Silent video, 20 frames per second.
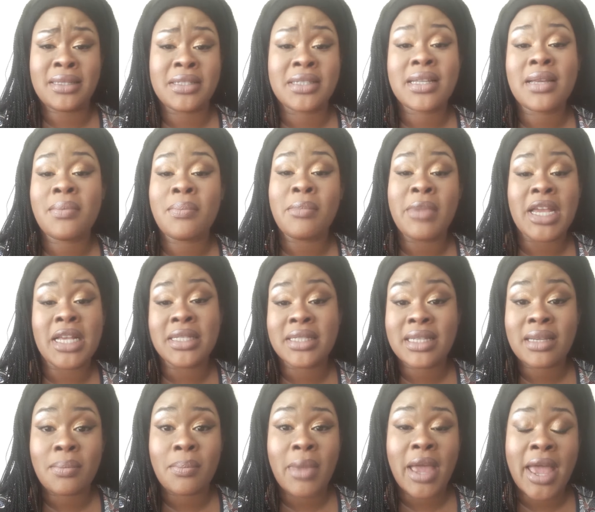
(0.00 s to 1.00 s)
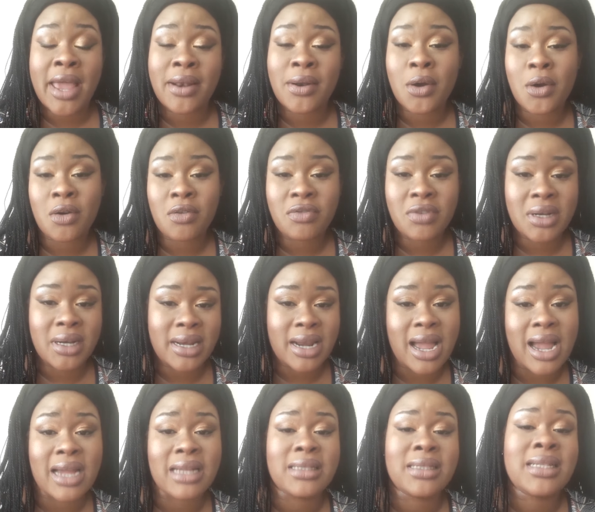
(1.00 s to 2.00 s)
this amazing man
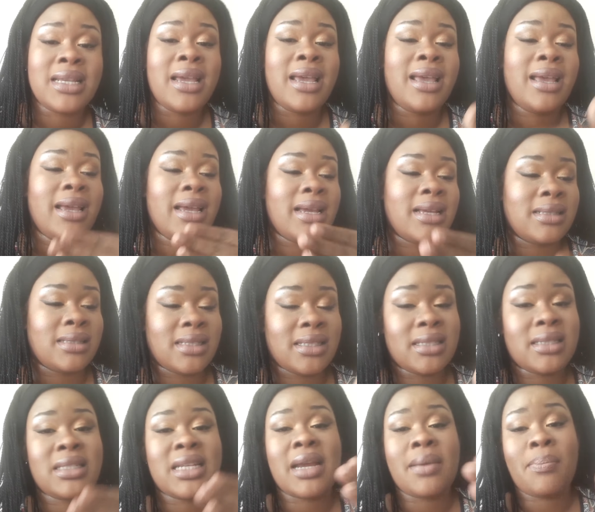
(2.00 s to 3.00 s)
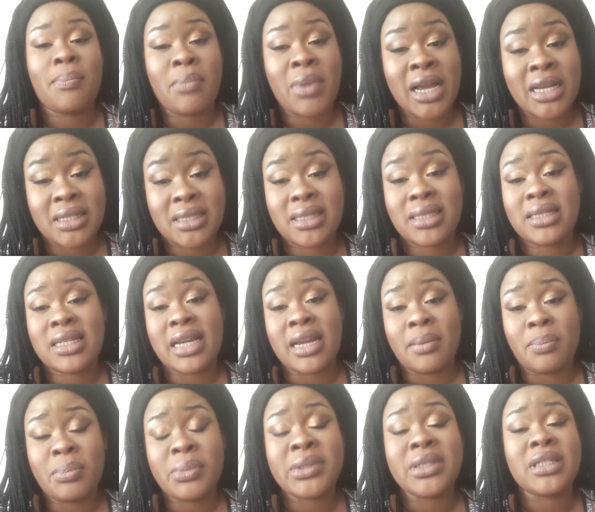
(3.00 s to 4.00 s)
overnight it's step by
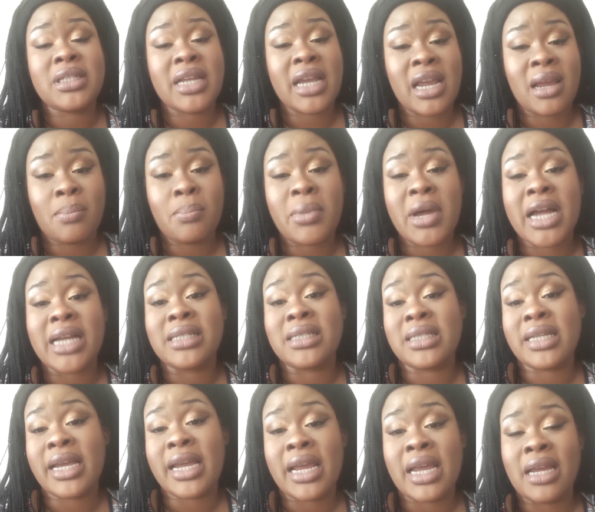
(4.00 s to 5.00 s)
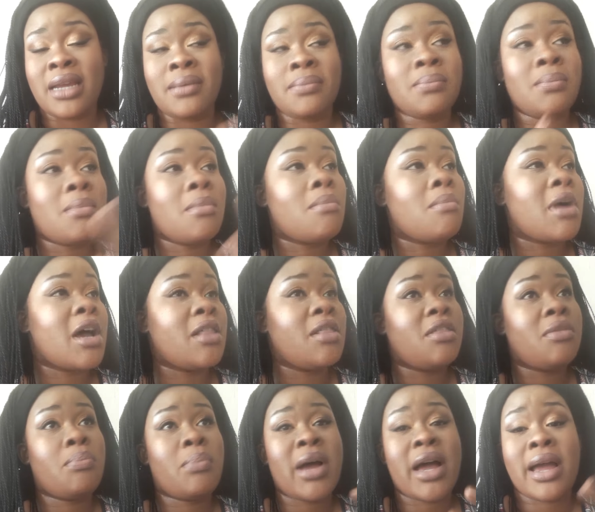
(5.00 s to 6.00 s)
step, day by day,
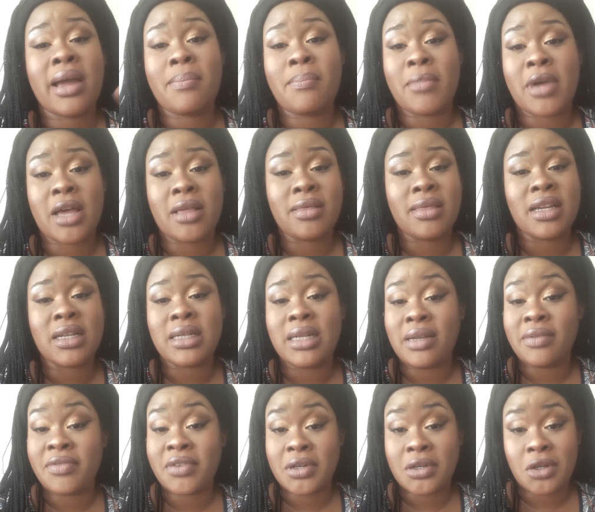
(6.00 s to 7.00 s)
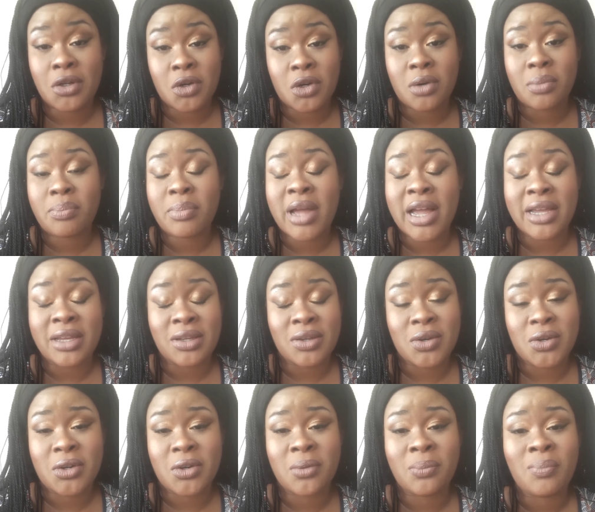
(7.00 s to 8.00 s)
month by month, and even year by
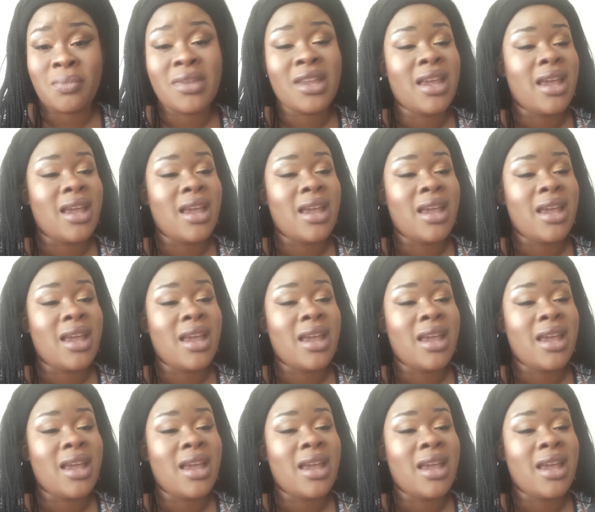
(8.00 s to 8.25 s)
year.